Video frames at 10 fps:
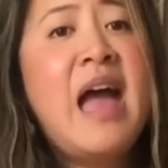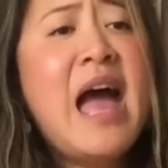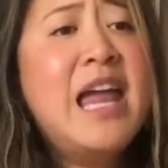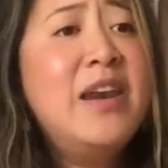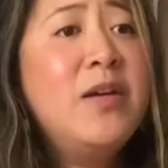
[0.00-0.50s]

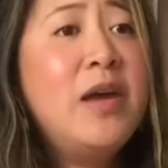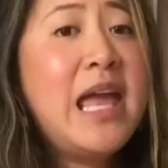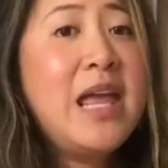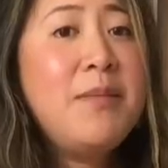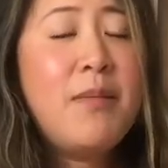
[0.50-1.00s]
And
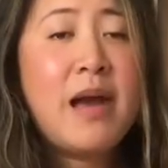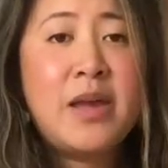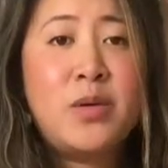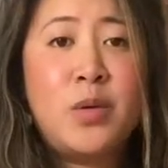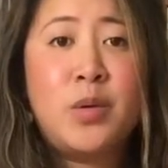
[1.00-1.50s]
in
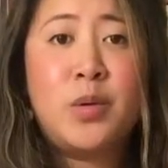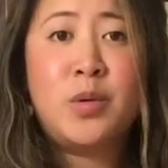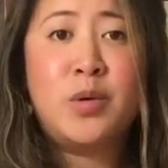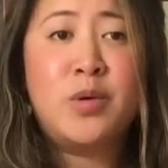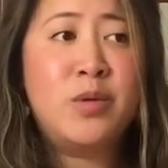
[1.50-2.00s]
my
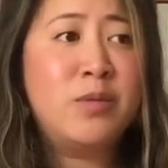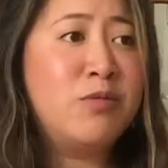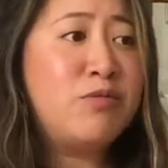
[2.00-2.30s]
Google